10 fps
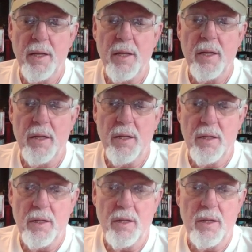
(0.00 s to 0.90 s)

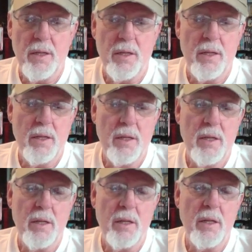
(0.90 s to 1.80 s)

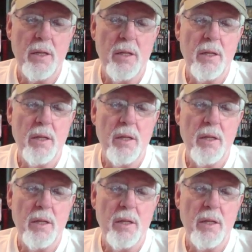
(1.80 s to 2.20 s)
(silence)